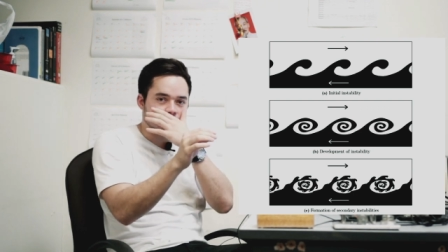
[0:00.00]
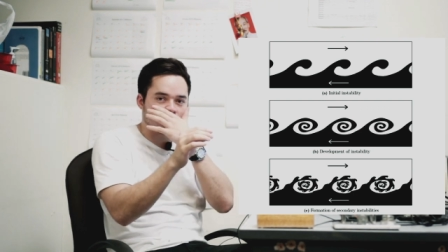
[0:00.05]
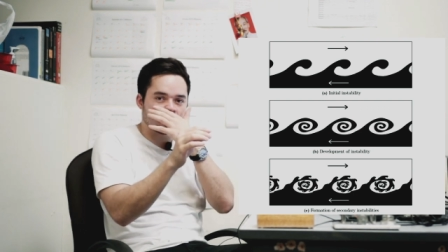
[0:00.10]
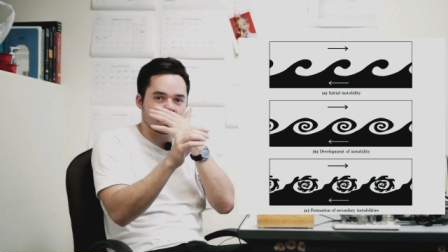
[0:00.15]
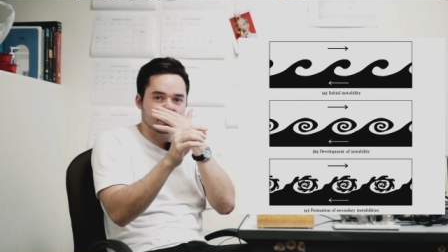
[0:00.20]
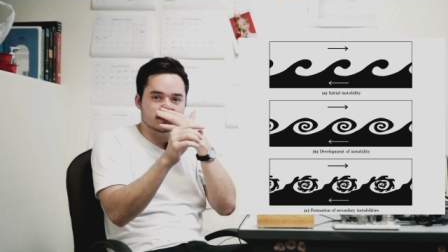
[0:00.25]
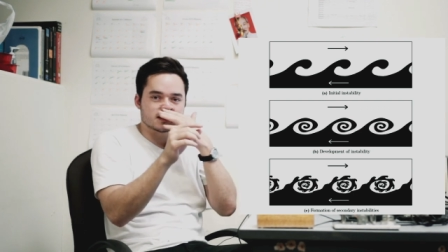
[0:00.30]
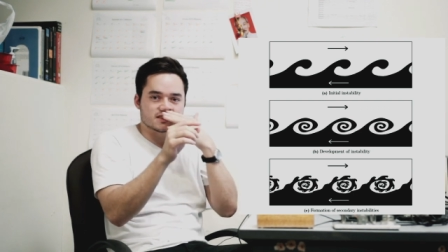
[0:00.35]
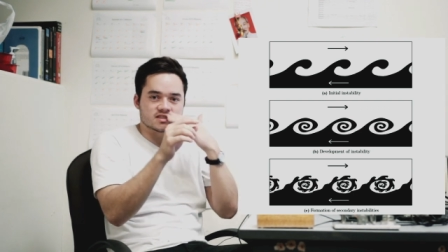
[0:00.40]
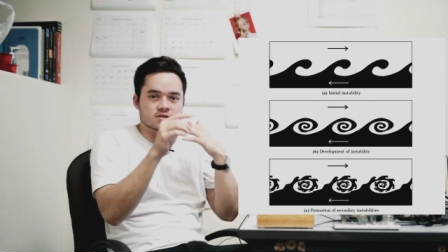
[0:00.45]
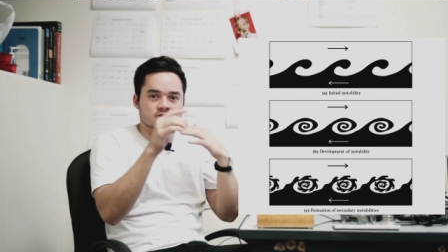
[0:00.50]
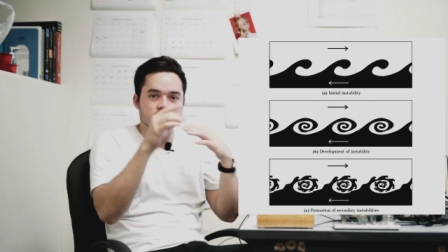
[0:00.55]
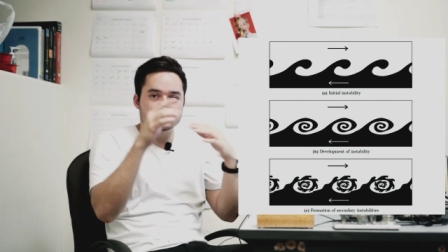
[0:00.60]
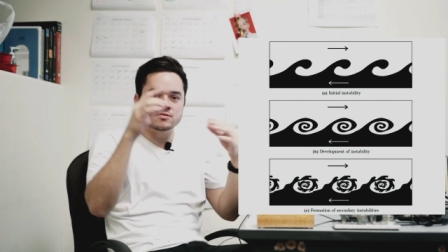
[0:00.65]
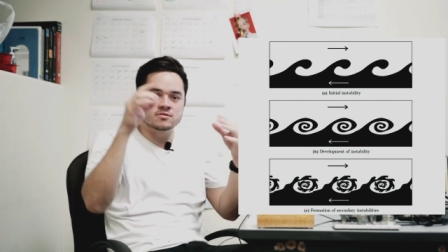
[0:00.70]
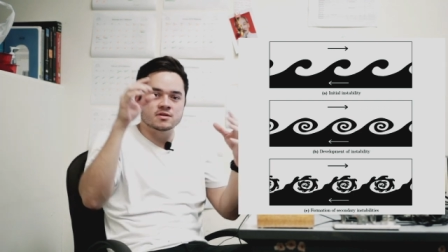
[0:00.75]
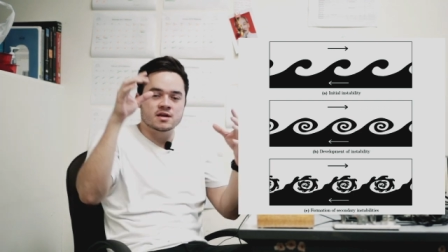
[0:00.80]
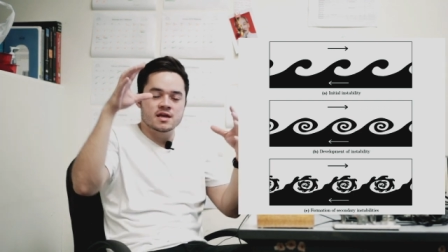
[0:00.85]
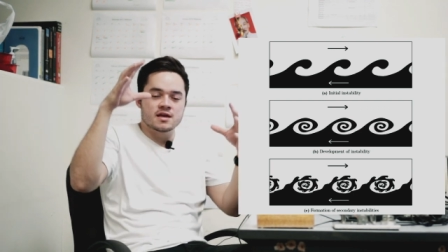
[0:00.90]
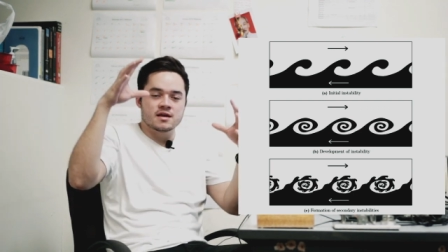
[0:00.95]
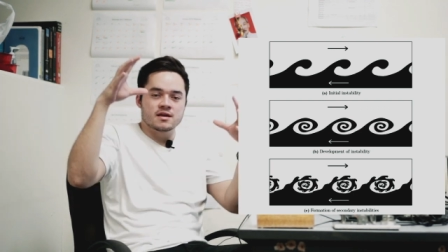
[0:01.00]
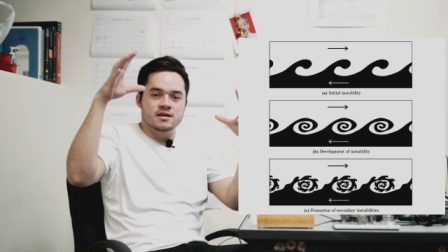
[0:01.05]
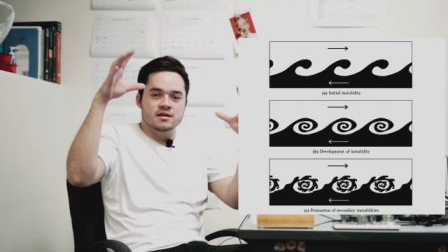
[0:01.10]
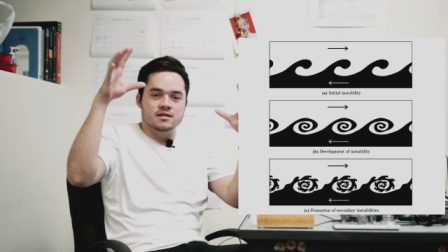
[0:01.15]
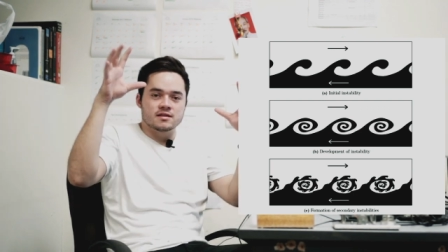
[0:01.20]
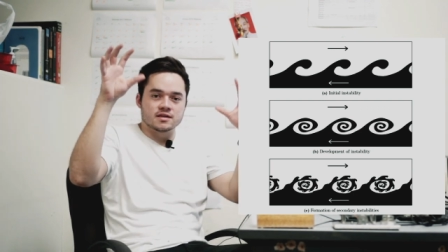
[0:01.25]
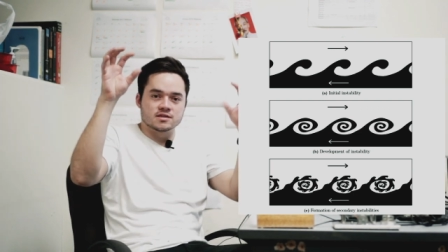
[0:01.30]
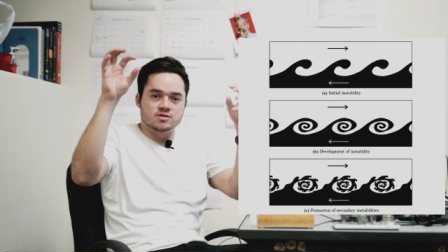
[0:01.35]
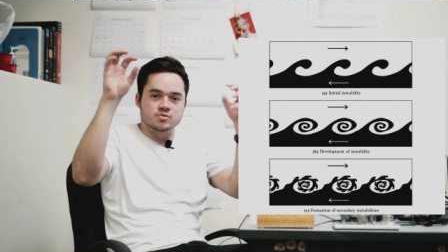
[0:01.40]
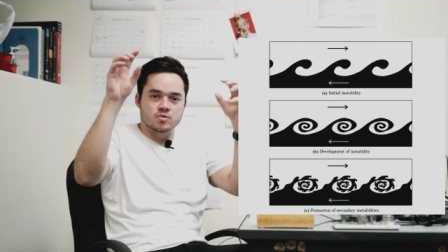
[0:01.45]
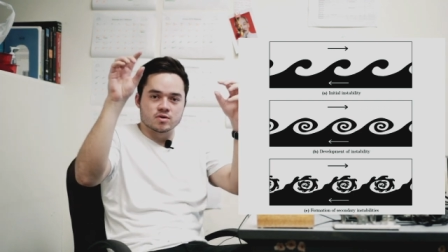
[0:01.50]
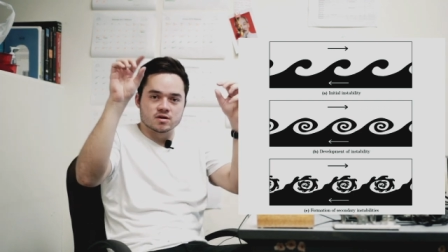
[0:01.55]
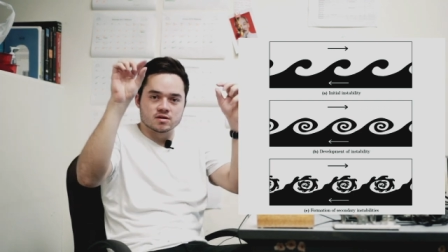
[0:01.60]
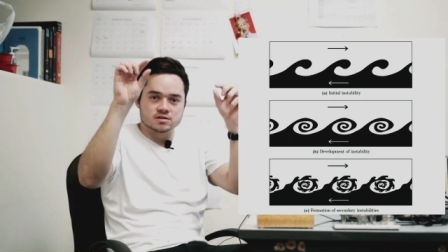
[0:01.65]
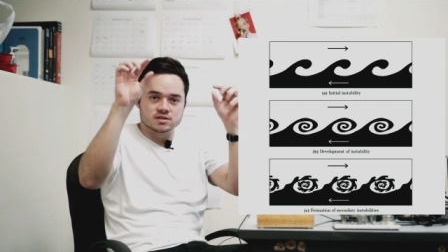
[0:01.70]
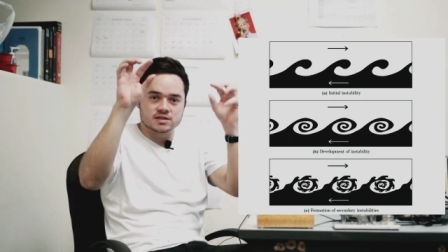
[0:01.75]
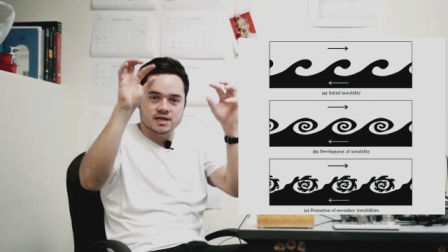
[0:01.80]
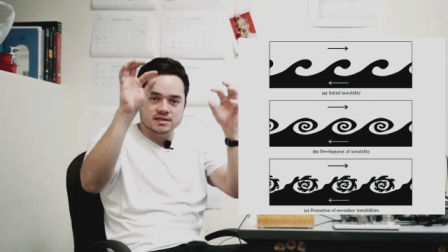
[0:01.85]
And so these whorls